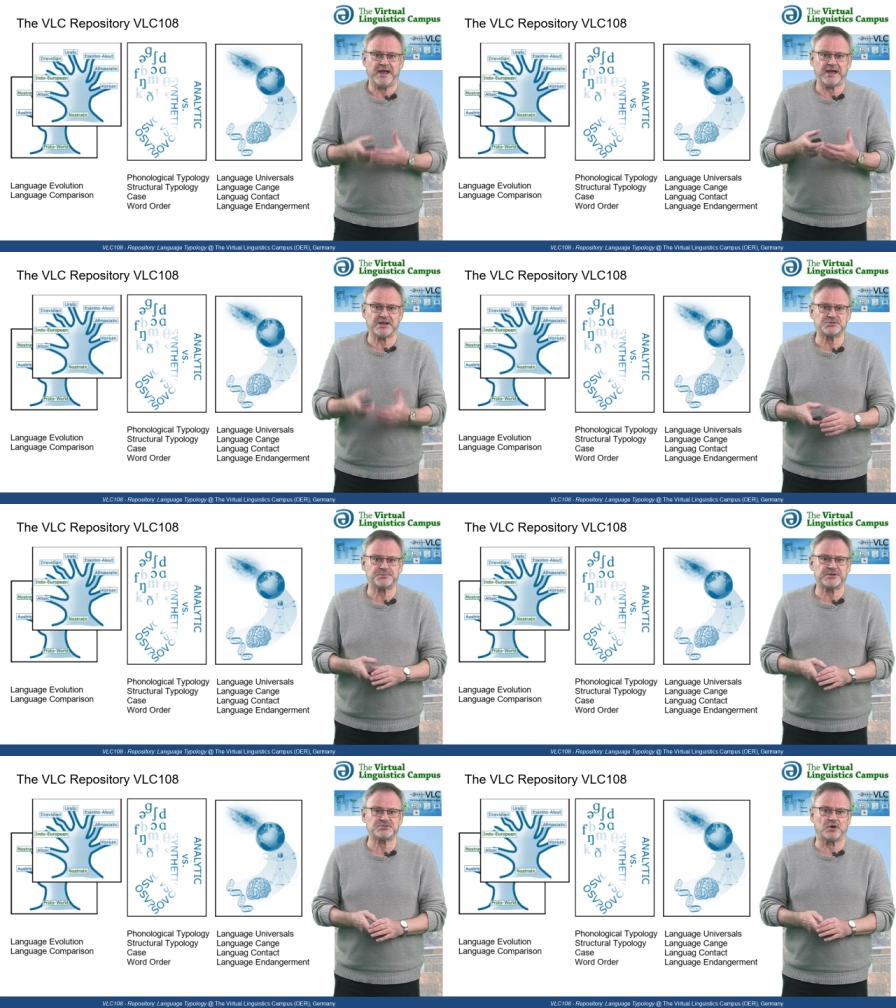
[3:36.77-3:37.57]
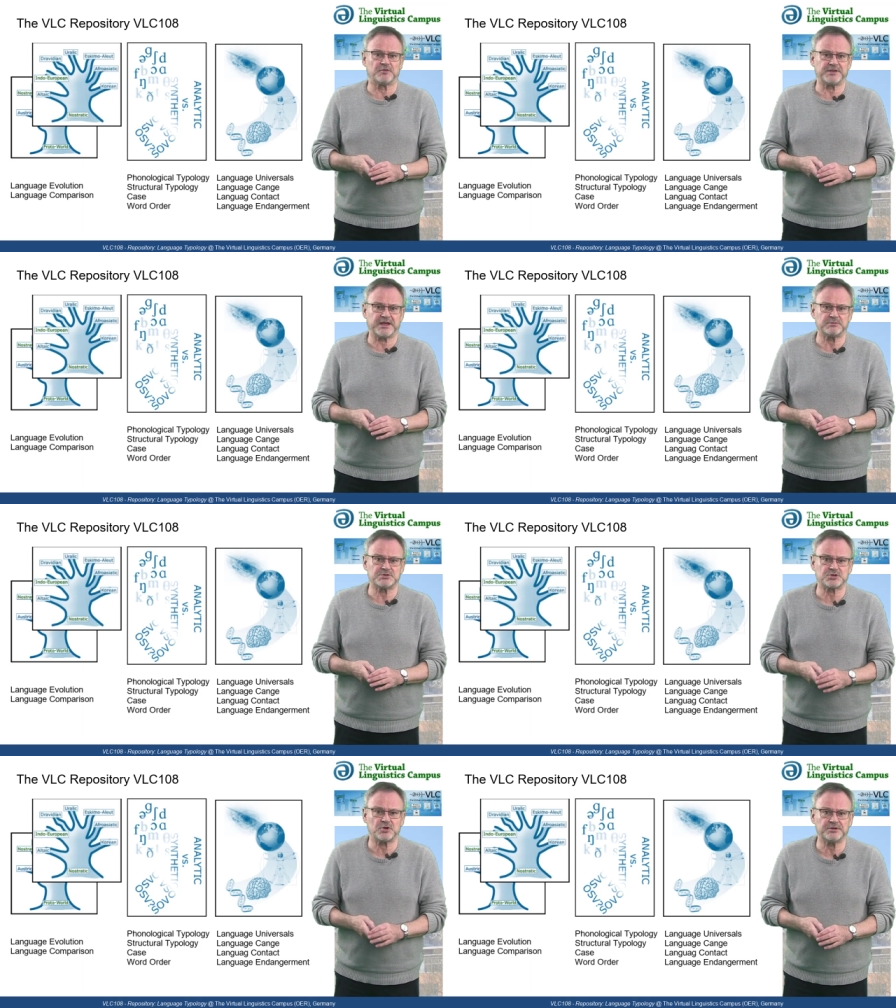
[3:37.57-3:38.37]
aspects of
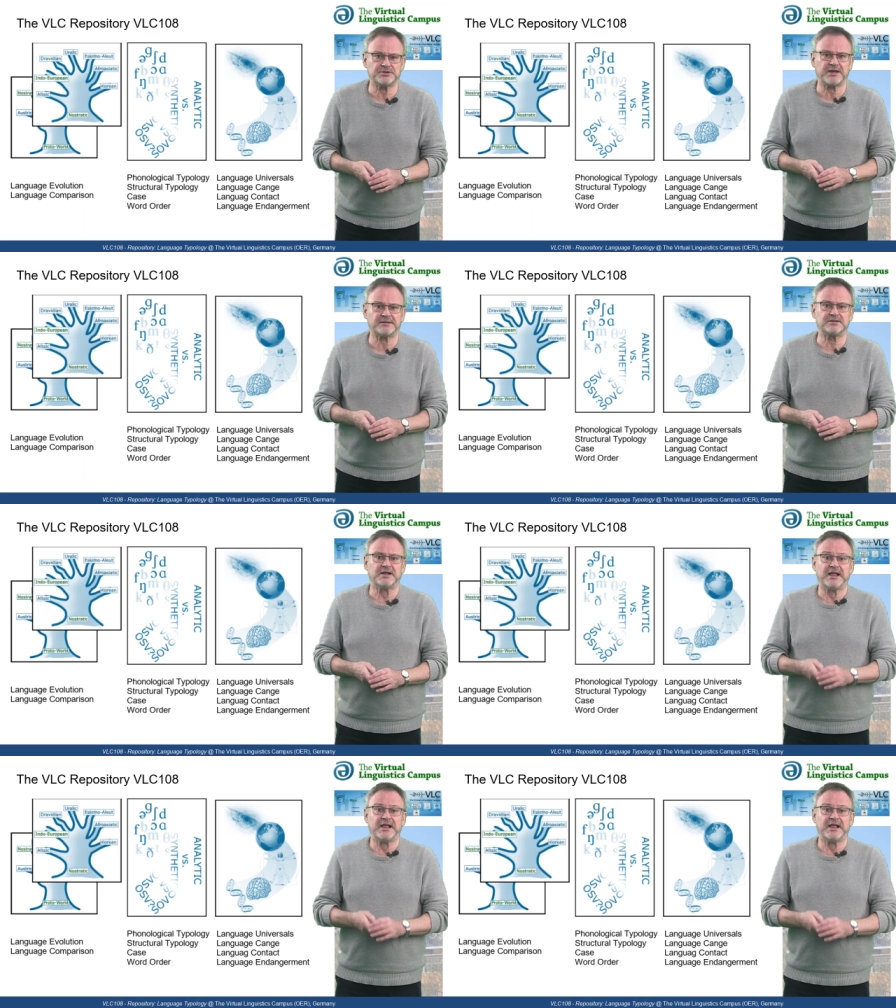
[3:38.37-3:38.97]
language contact,